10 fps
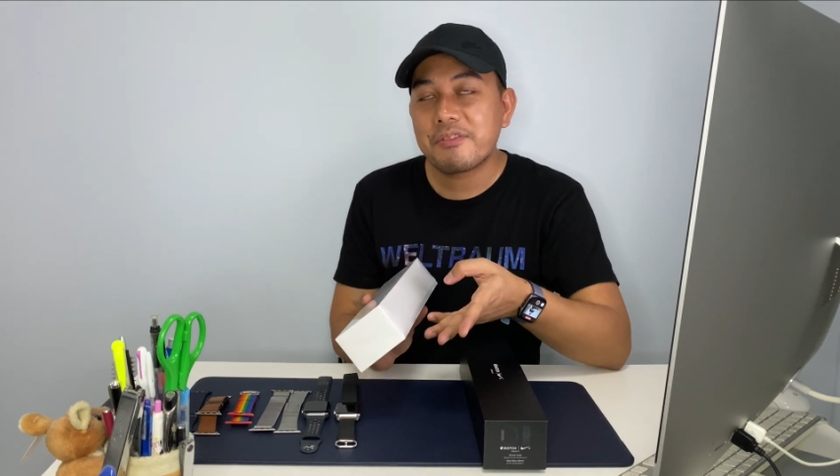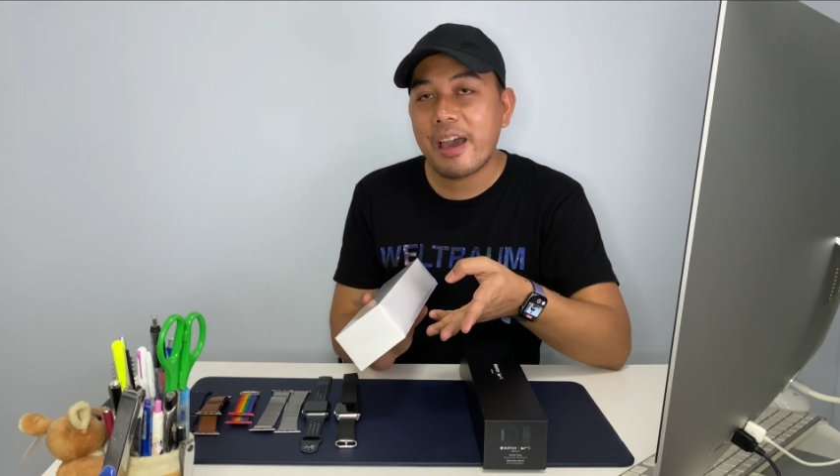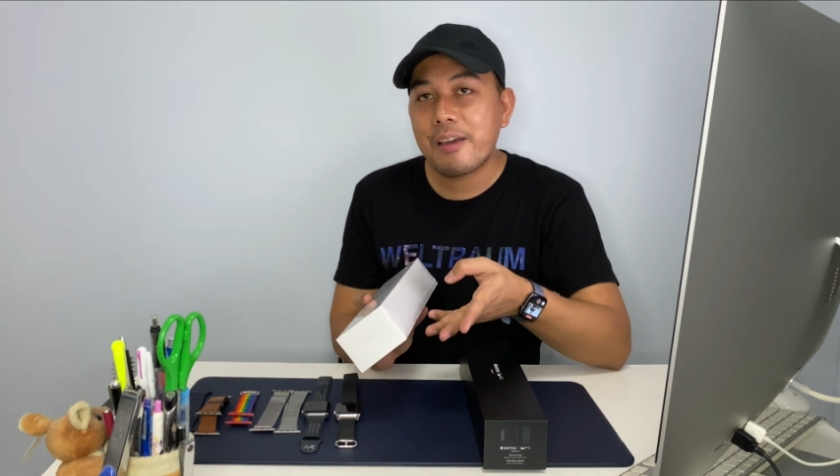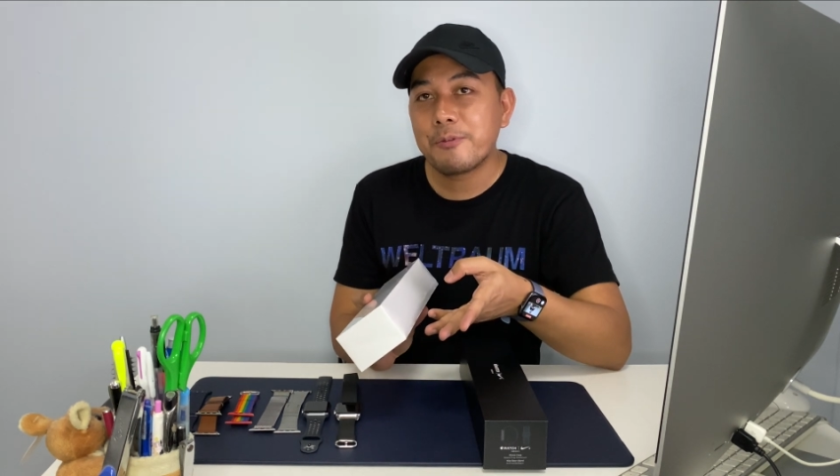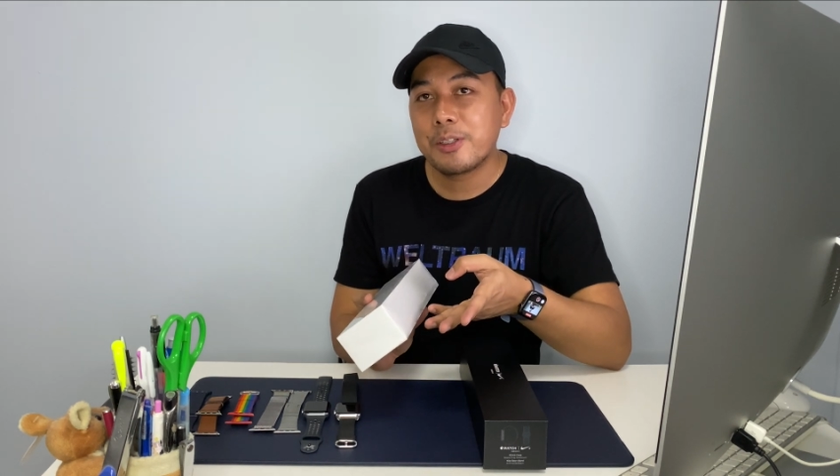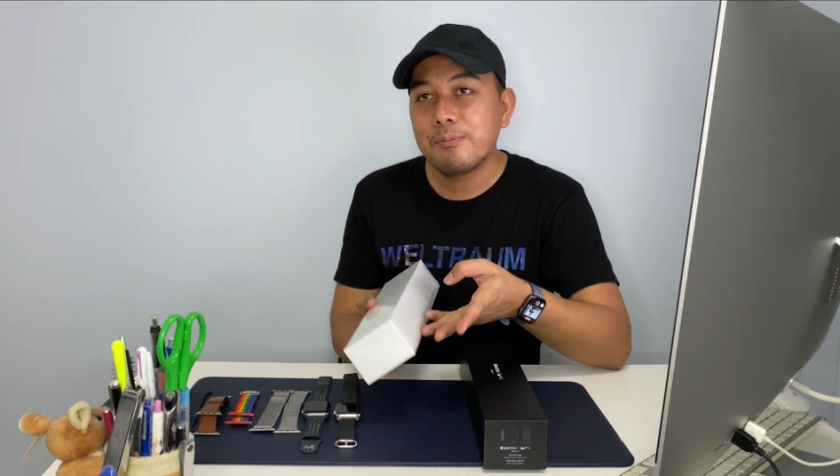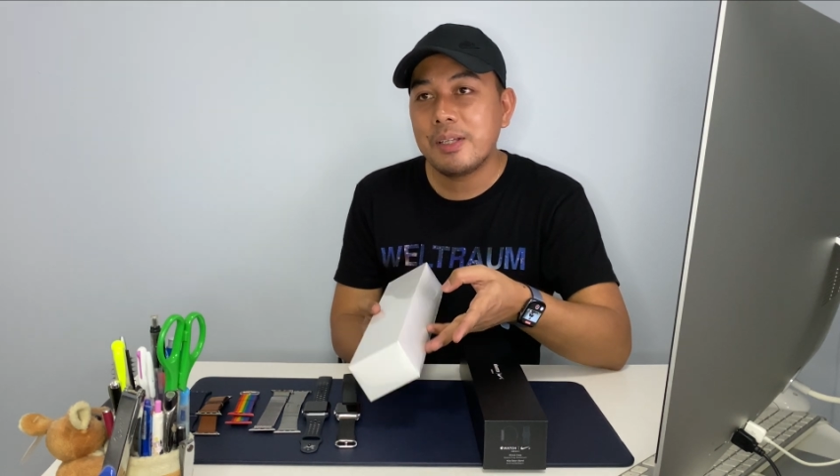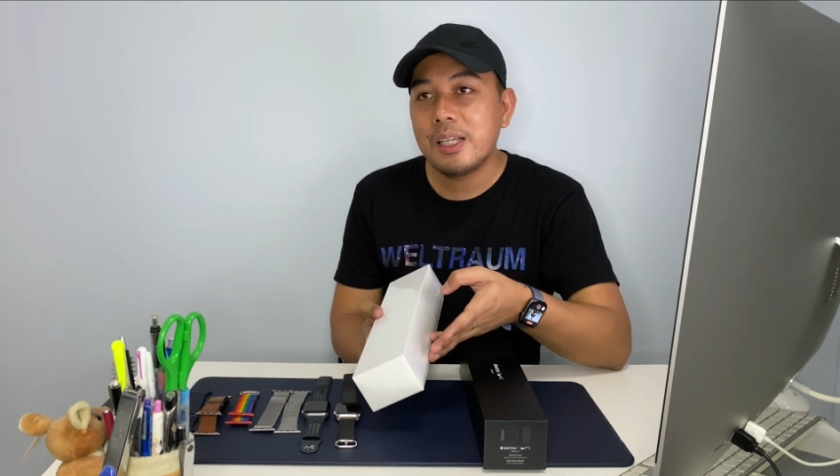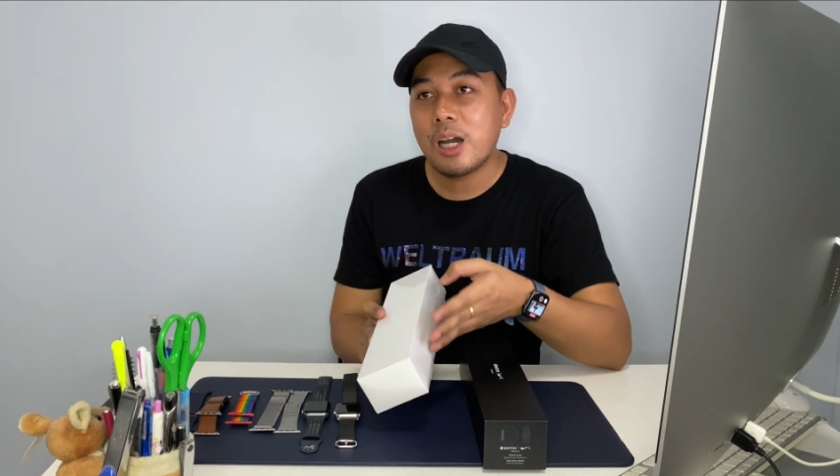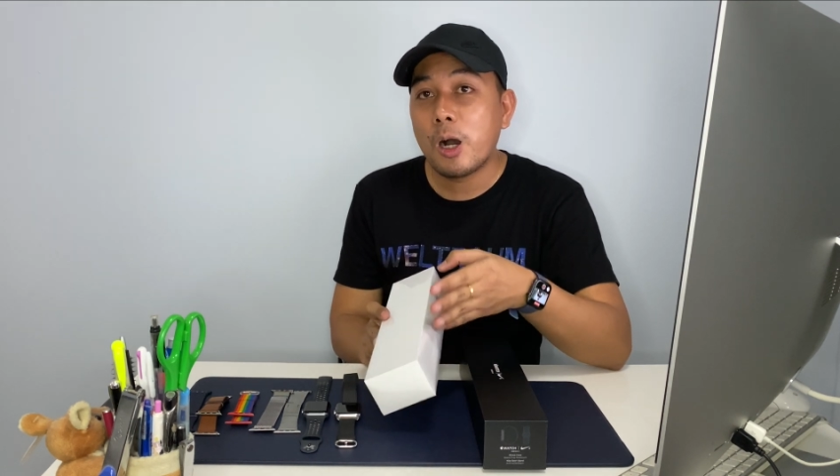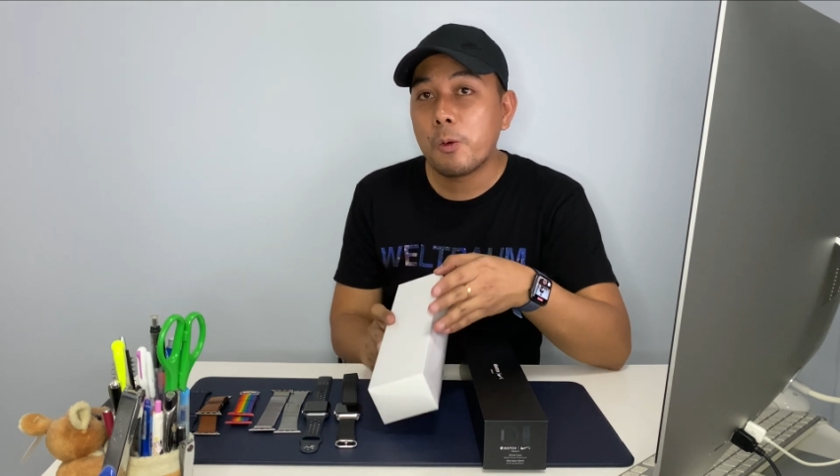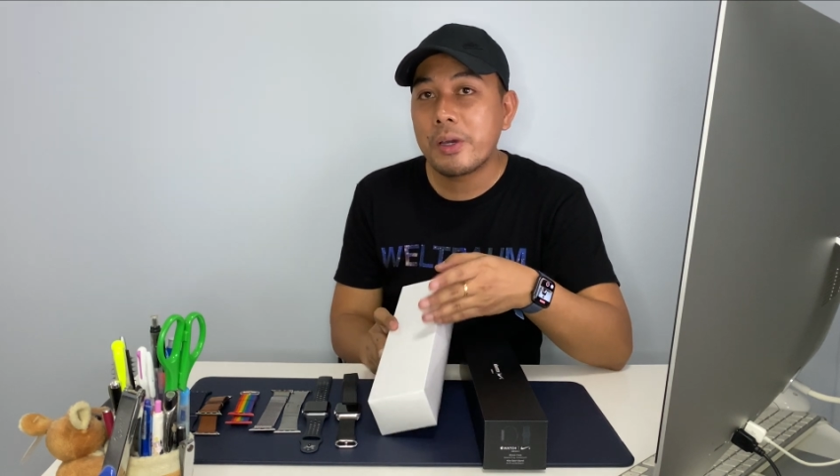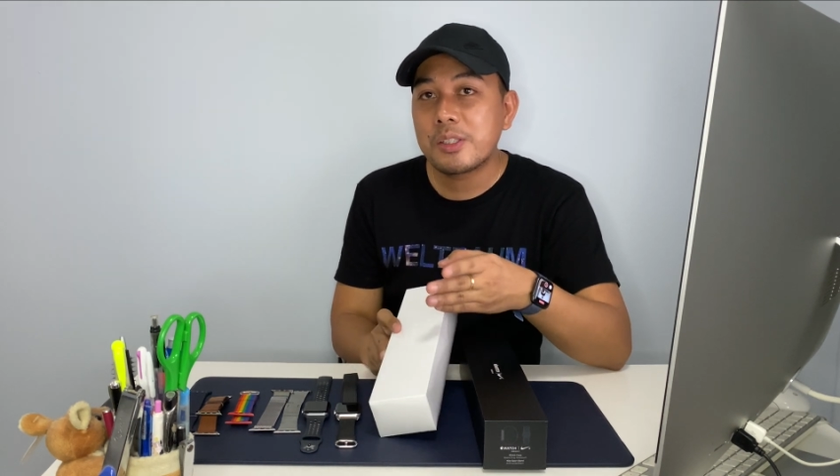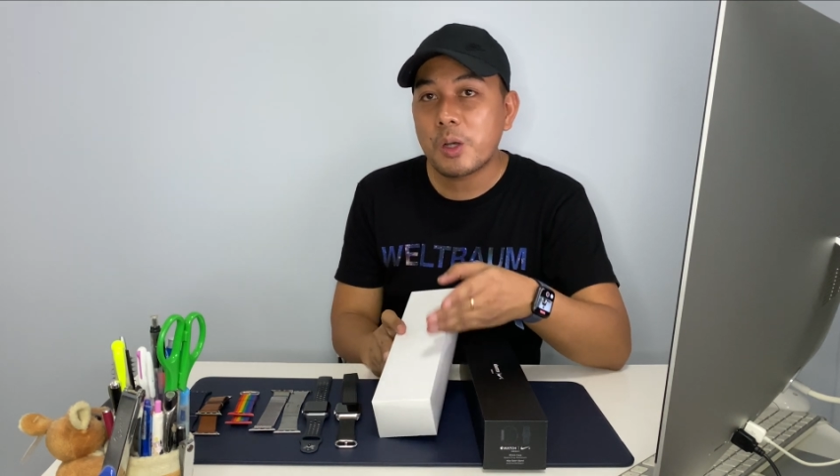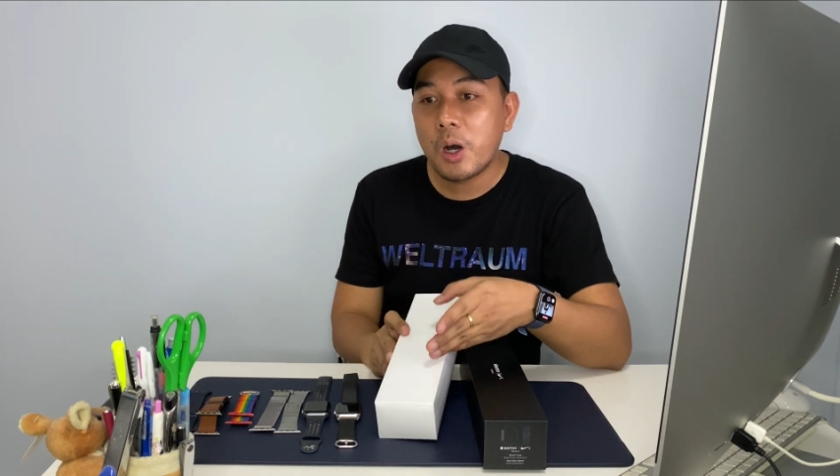5 would be
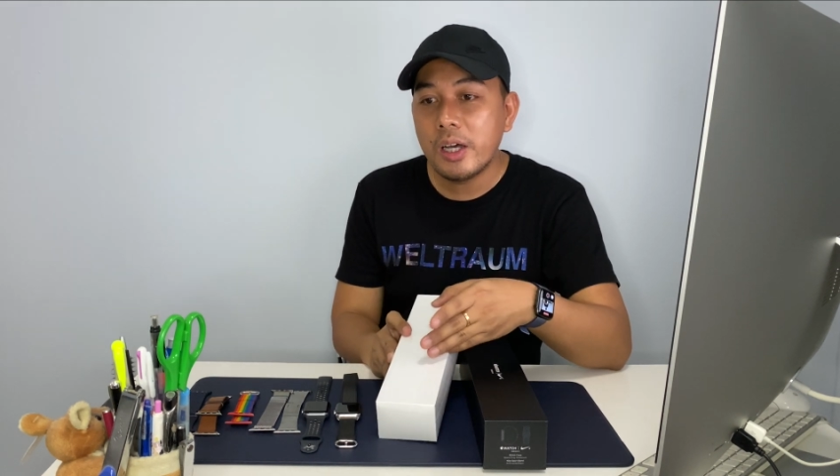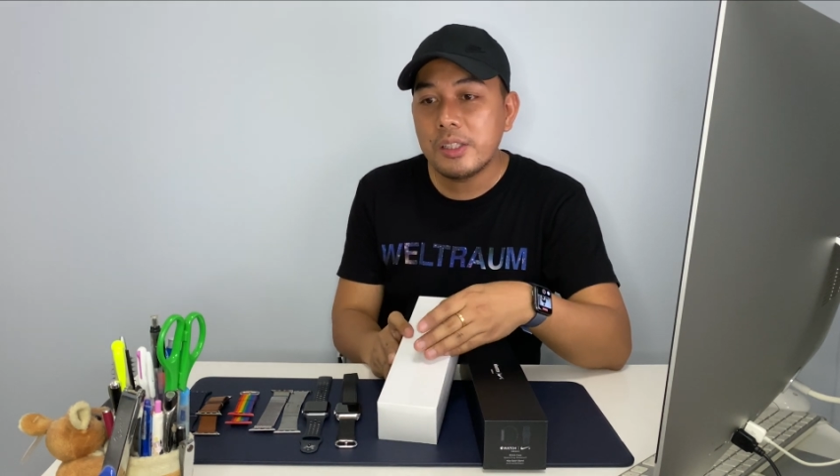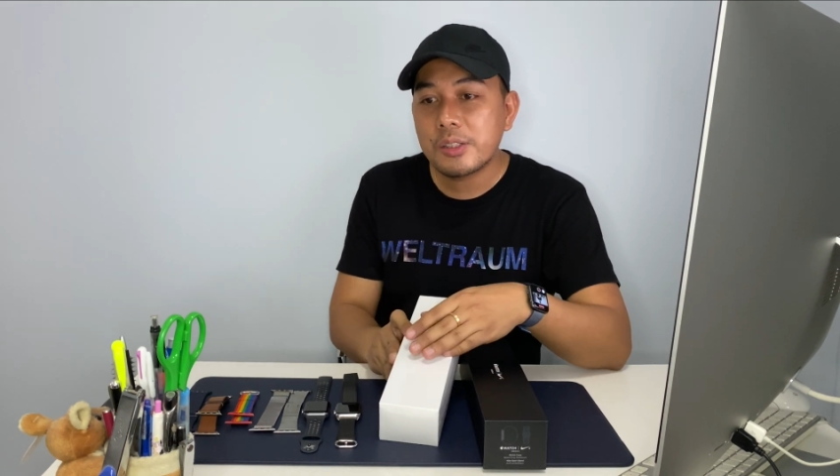always on,